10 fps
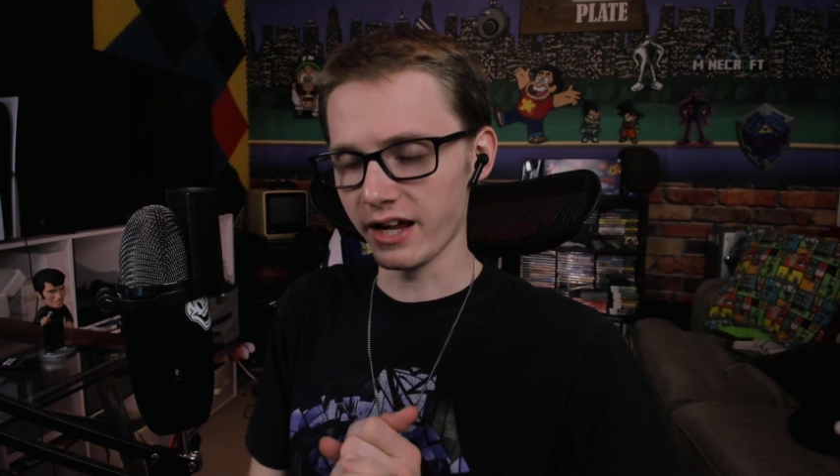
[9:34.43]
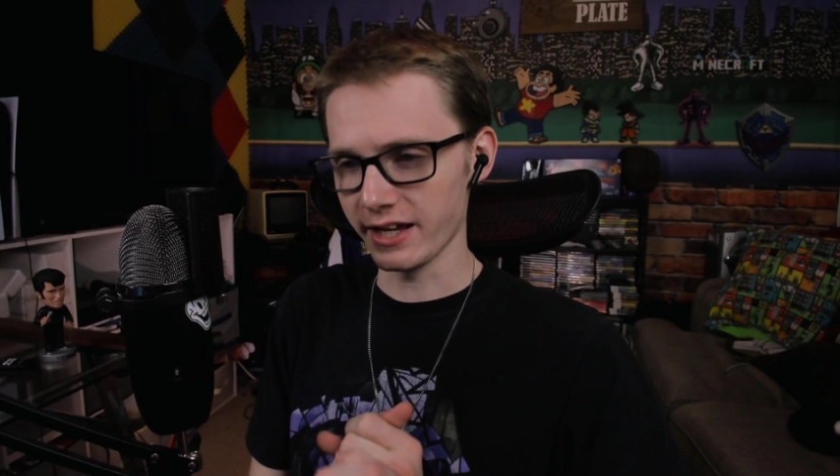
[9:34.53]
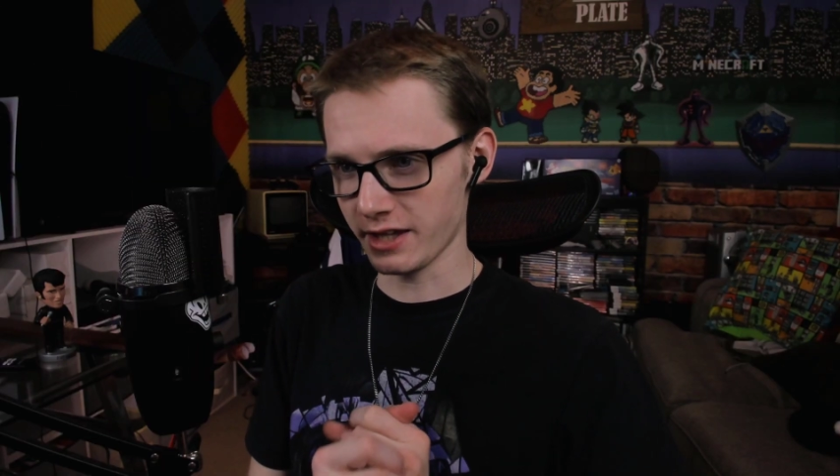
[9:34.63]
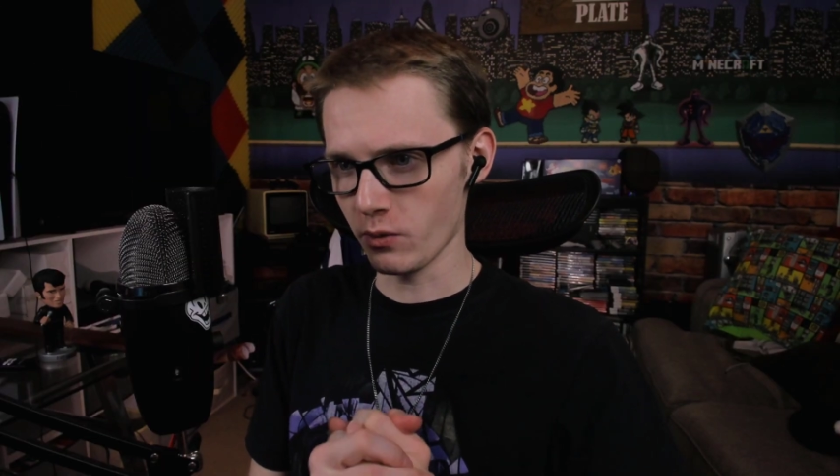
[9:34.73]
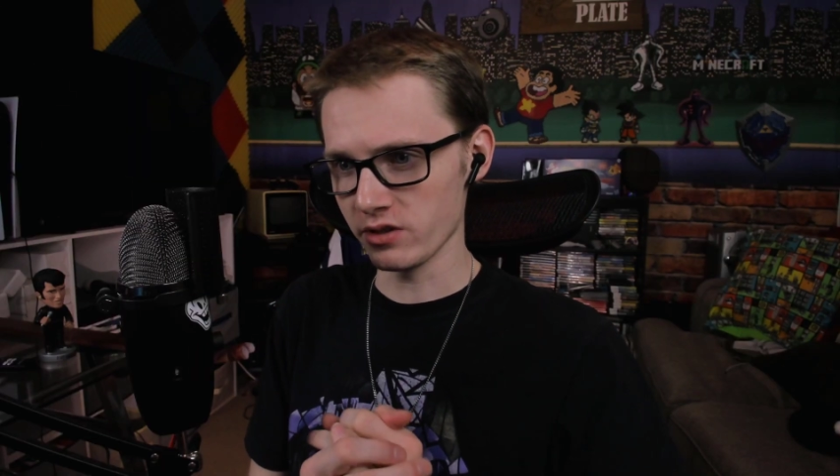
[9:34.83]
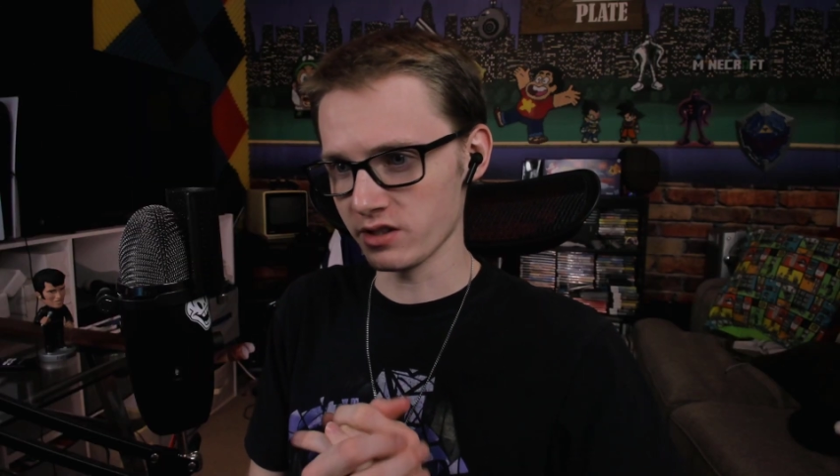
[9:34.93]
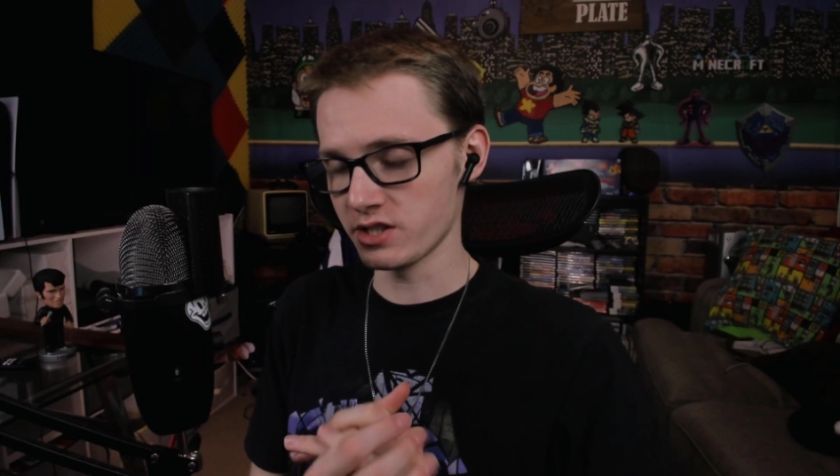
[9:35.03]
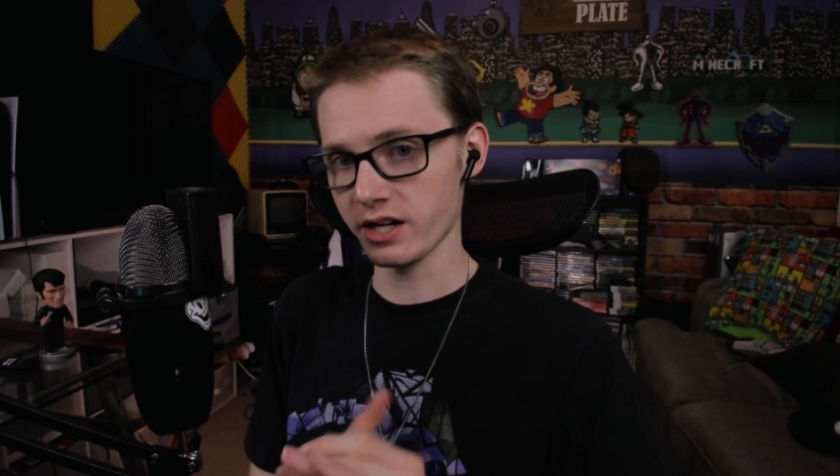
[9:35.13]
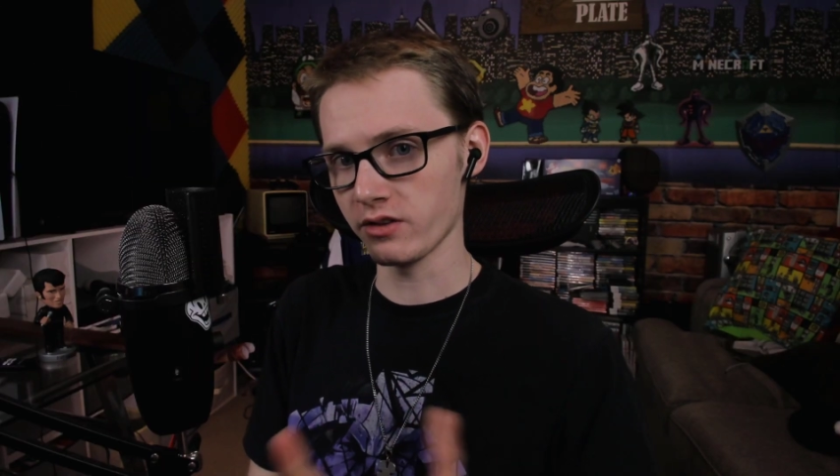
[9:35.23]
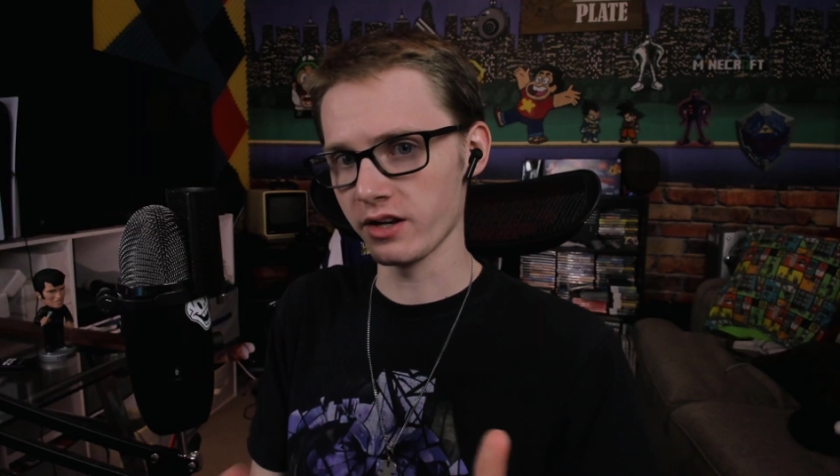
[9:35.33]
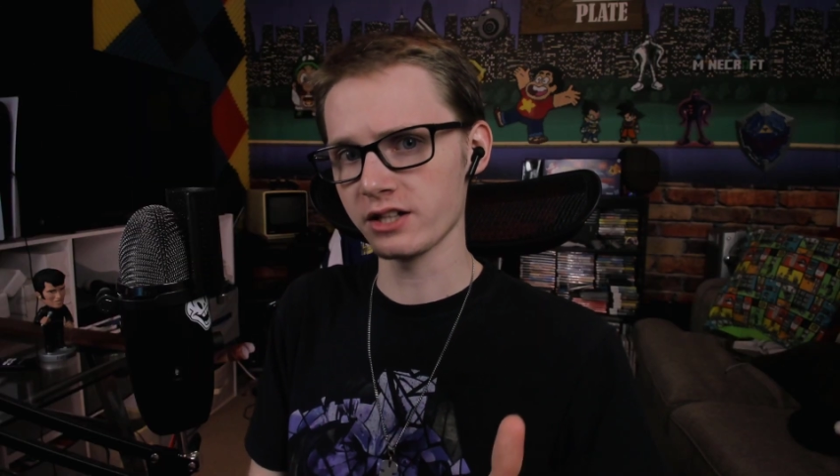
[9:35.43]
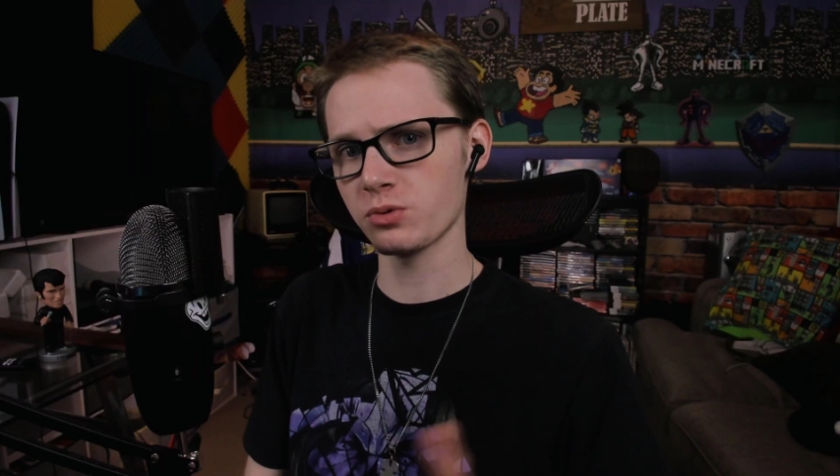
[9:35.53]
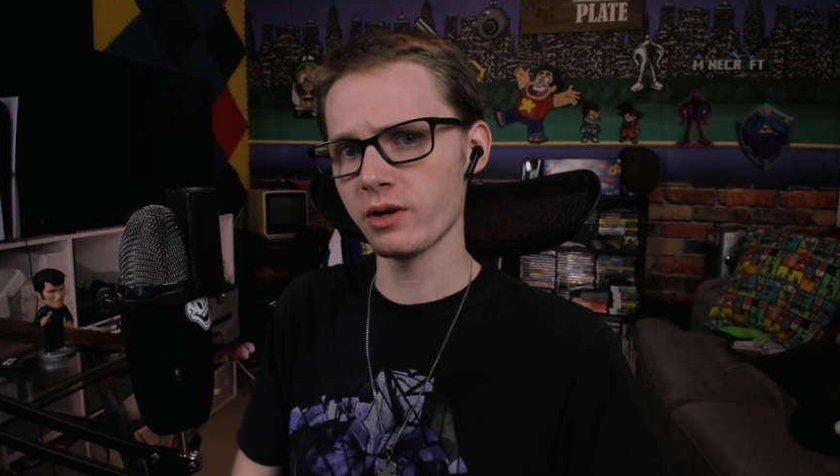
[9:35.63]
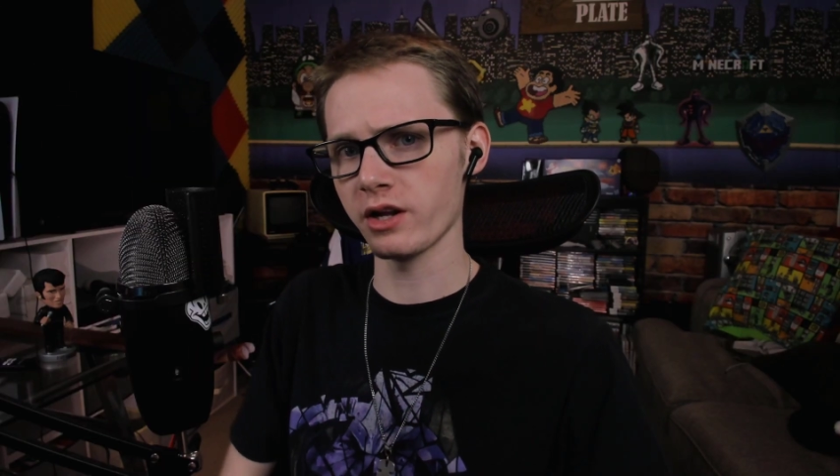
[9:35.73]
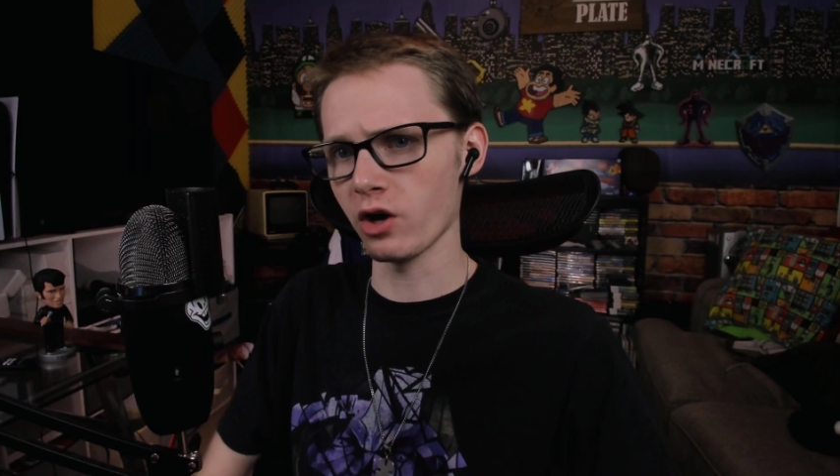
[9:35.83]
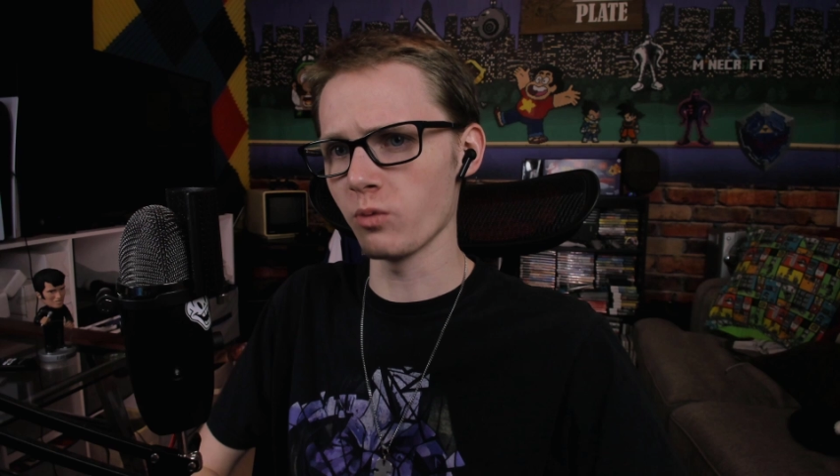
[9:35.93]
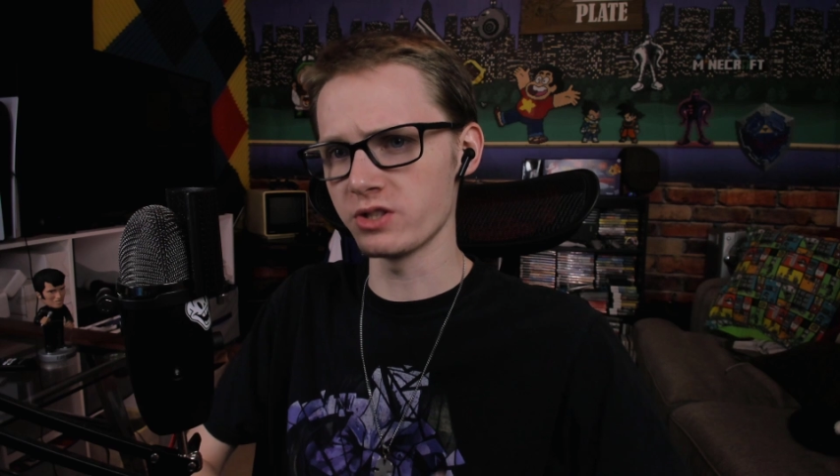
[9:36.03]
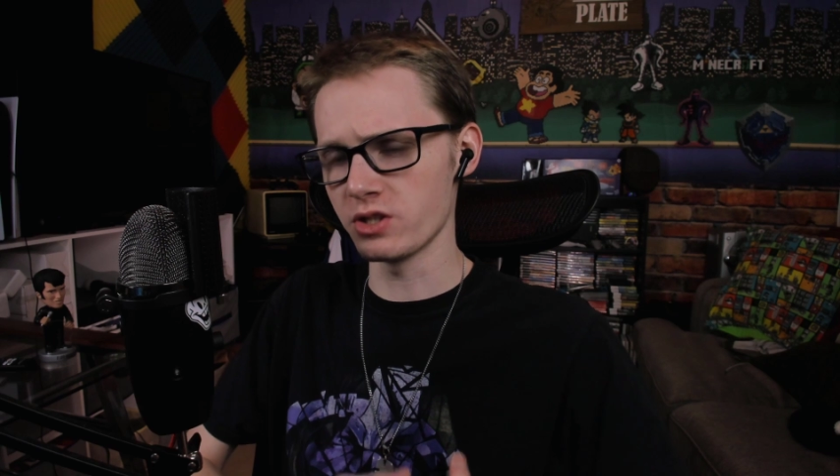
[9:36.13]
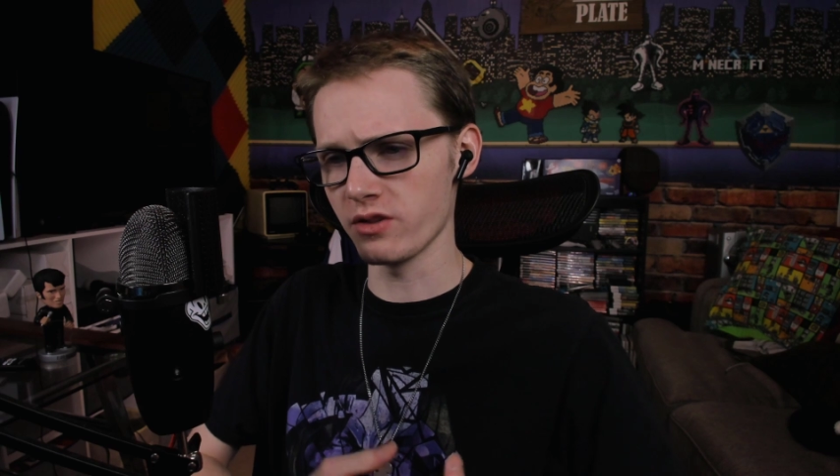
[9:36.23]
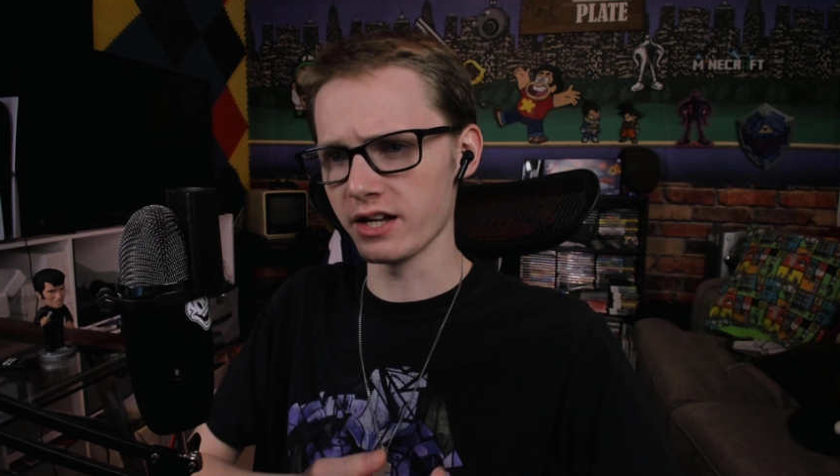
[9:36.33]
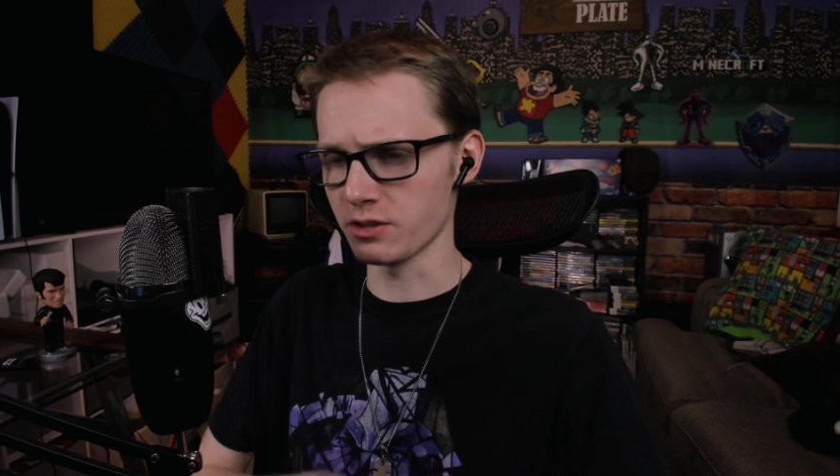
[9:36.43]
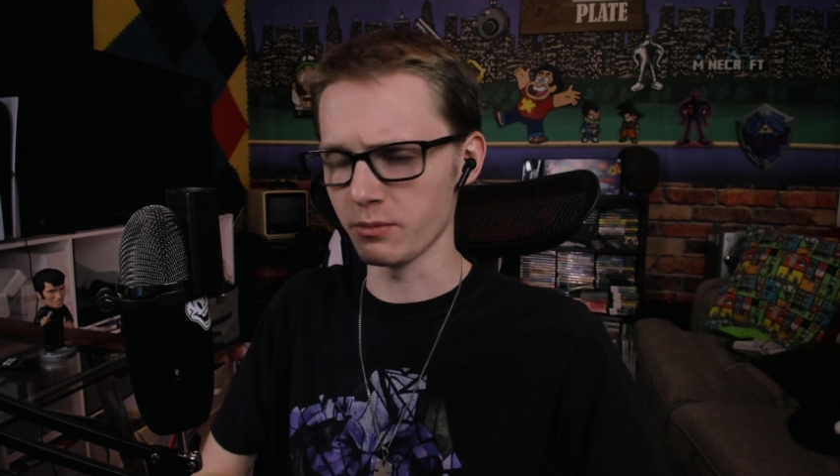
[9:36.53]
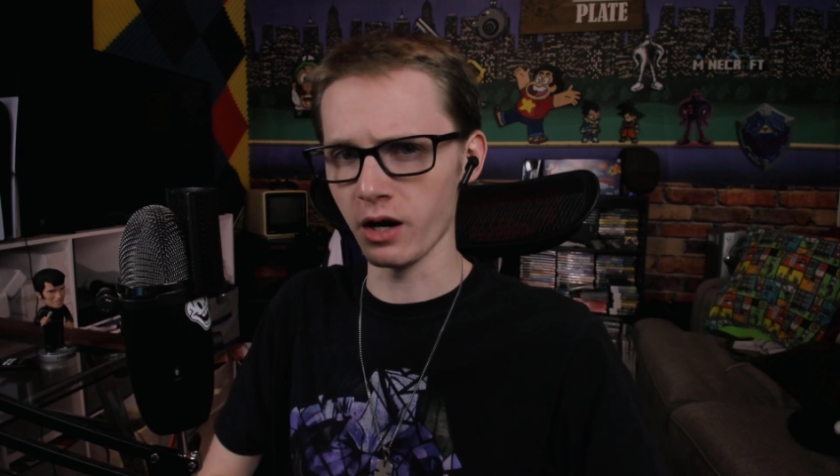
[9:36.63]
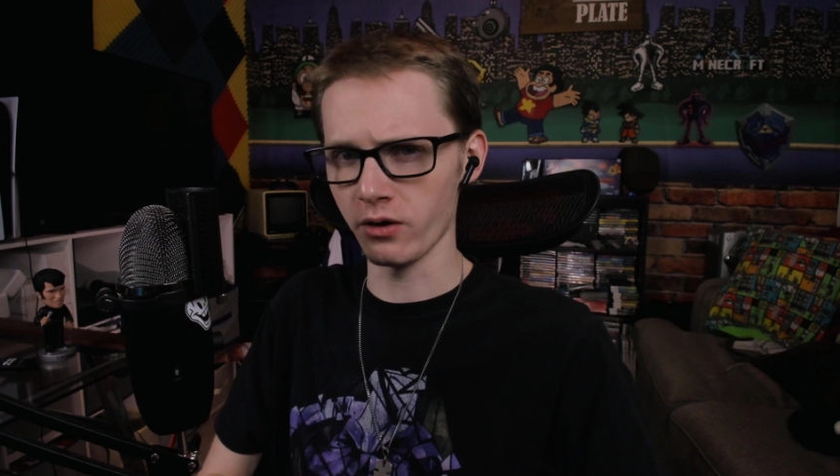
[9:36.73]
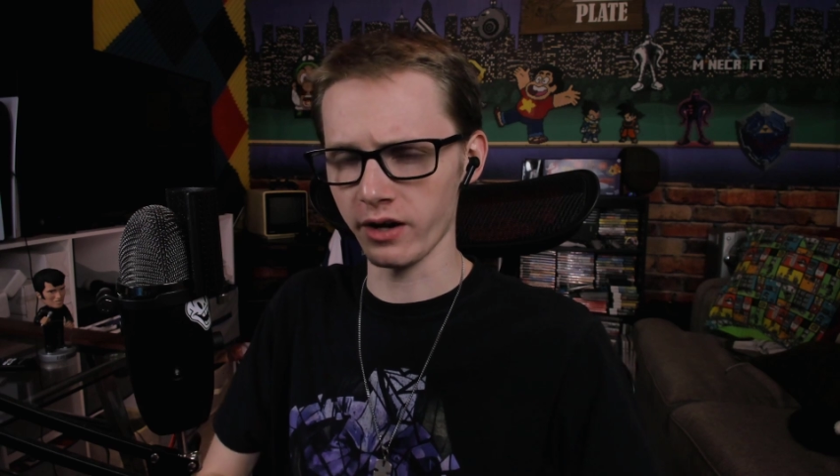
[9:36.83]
I can't wait to check out the next one. I hope to do that tomorrow.